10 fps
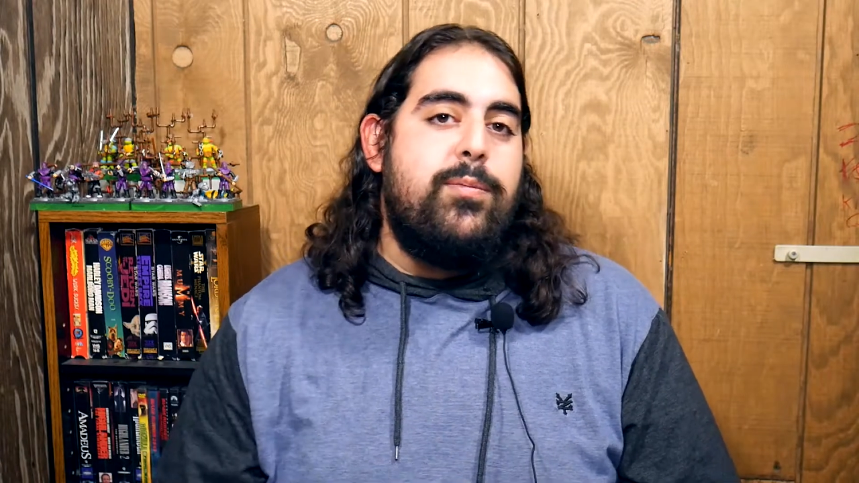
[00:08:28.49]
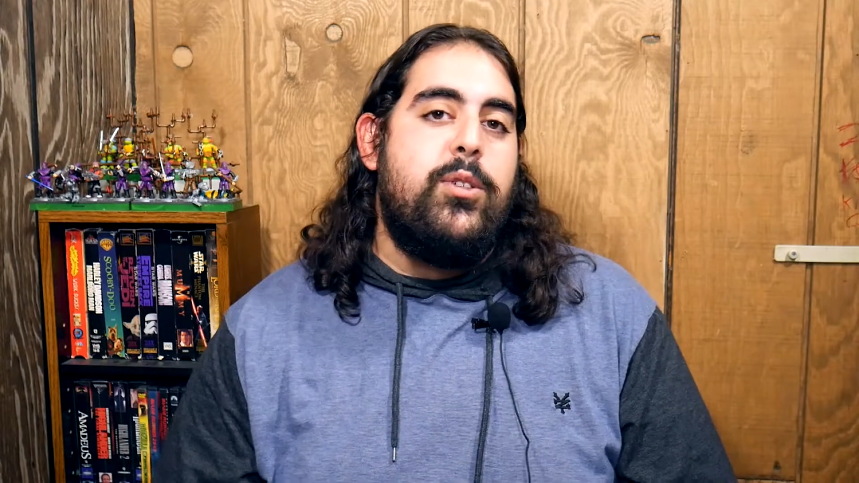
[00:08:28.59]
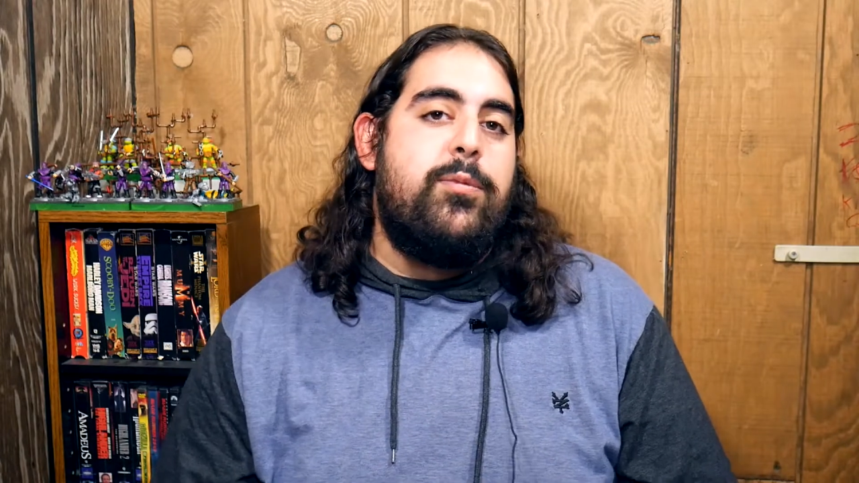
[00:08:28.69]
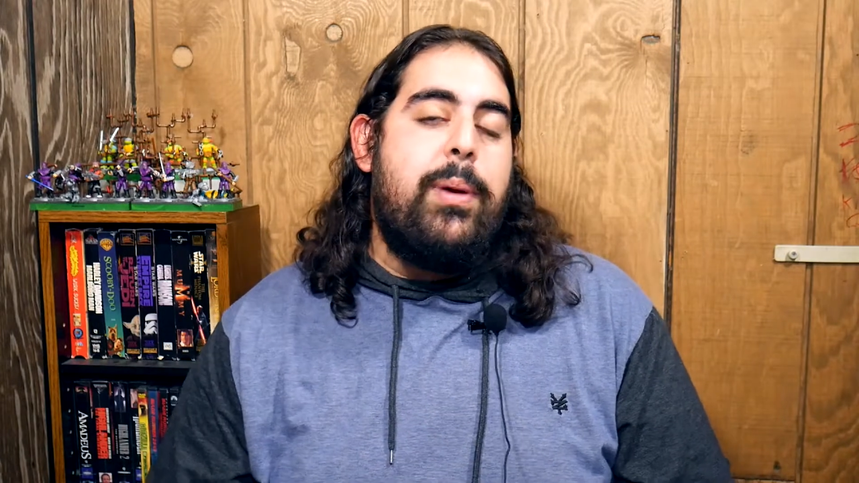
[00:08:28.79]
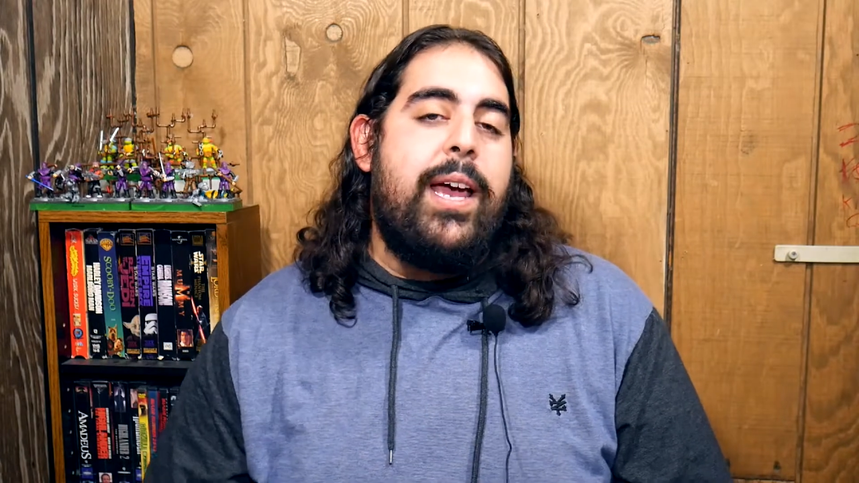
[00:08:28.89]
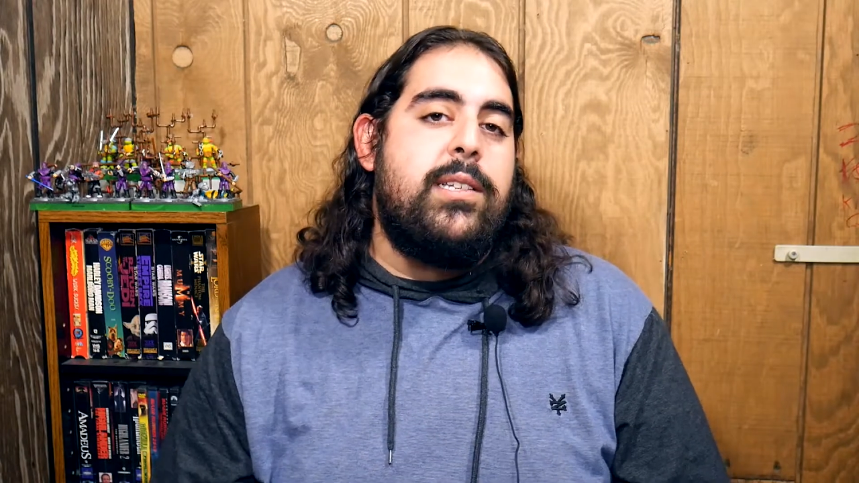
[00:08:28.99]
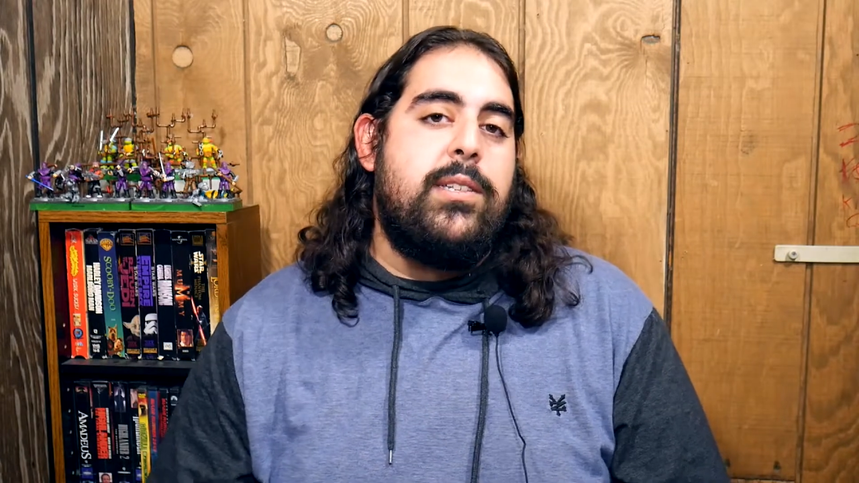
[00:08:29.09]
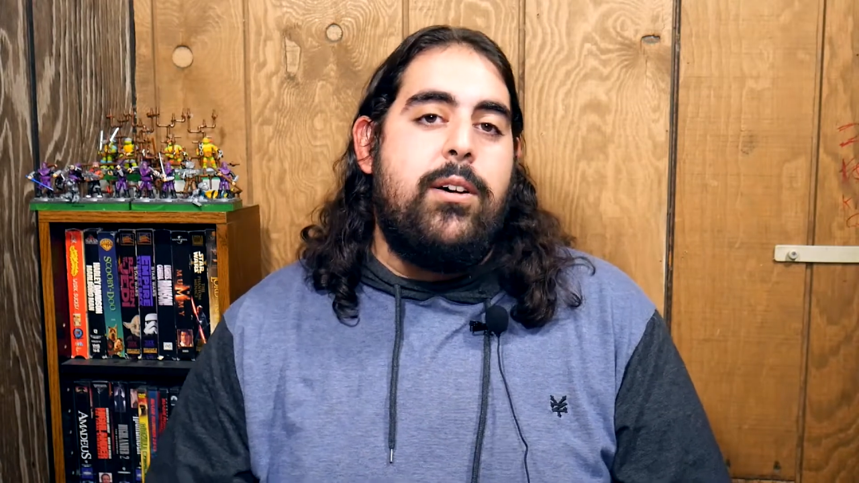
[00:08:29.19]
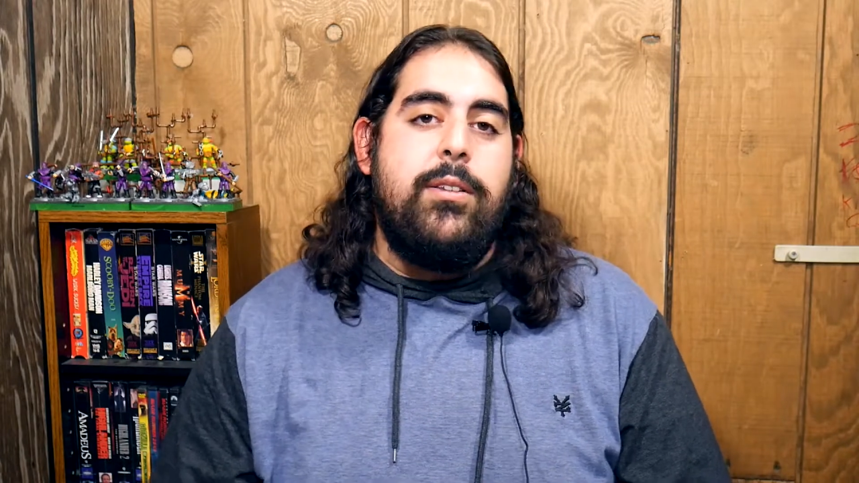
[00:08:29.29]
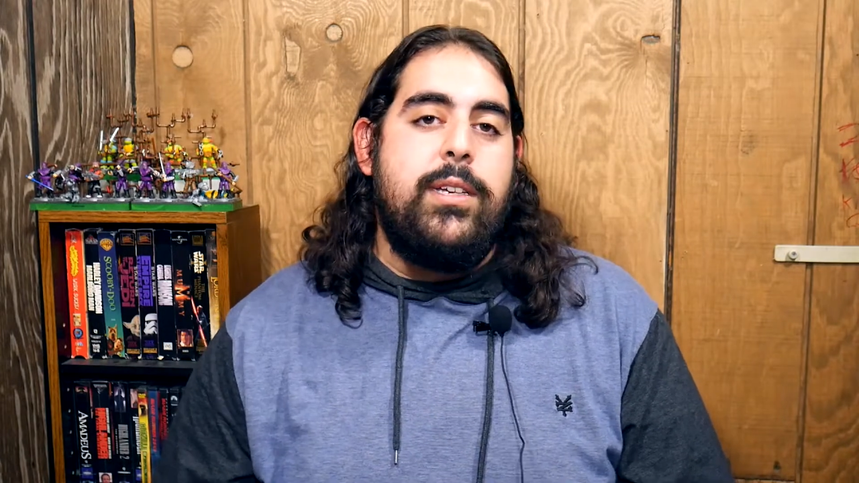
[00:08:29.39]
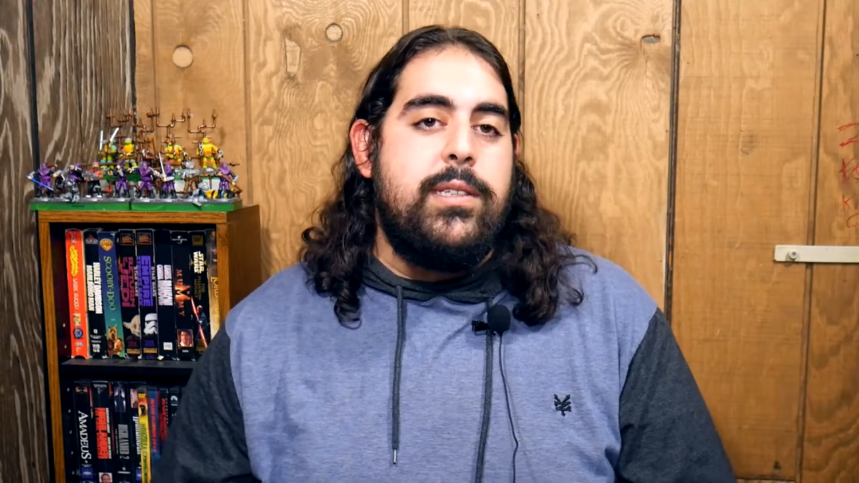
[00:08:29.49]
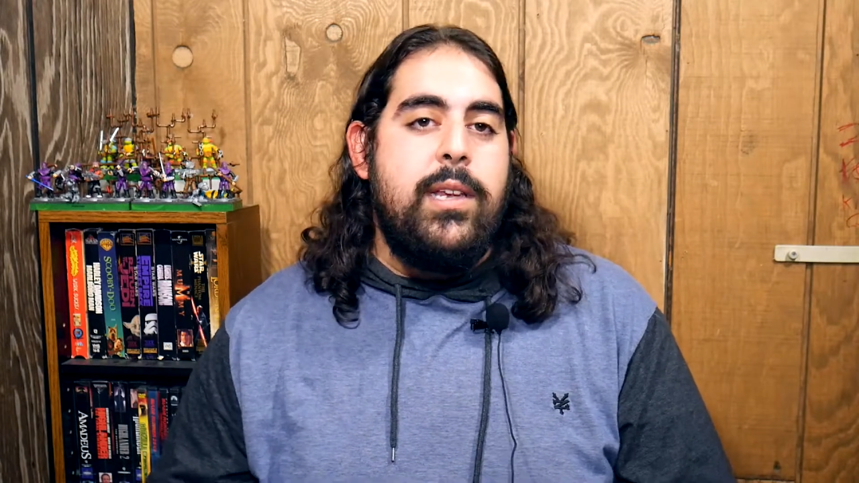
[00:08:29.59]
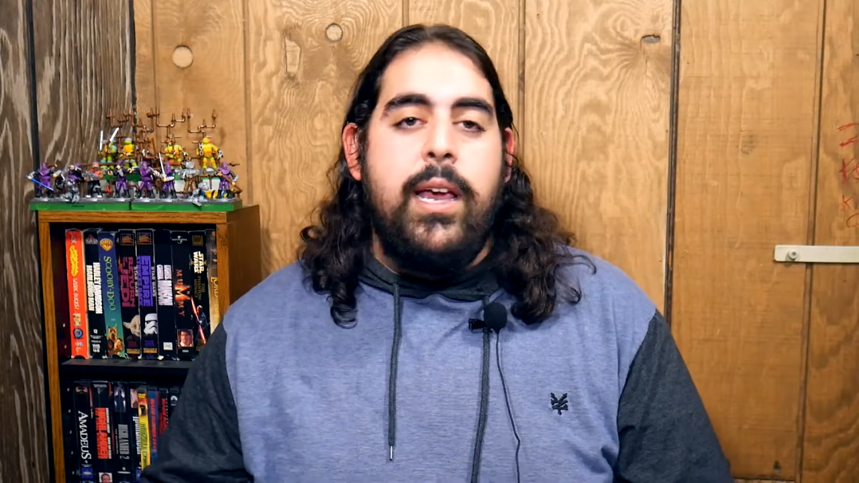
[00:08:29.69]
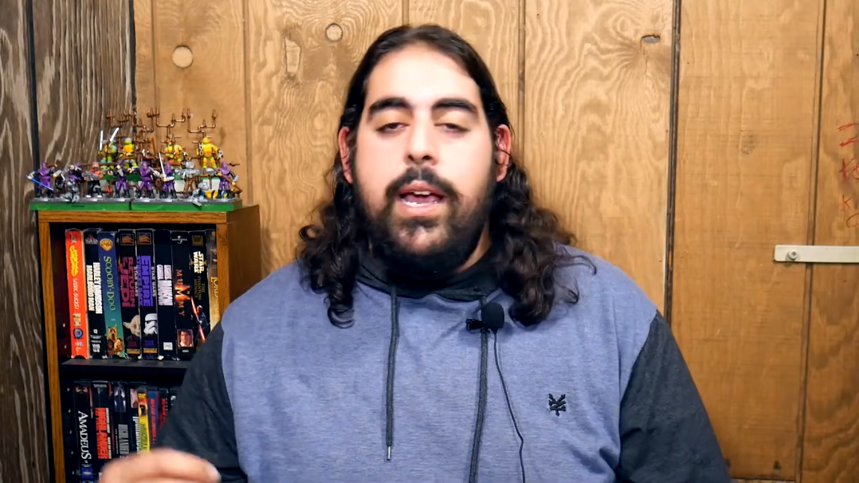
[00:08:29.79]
moved past all this.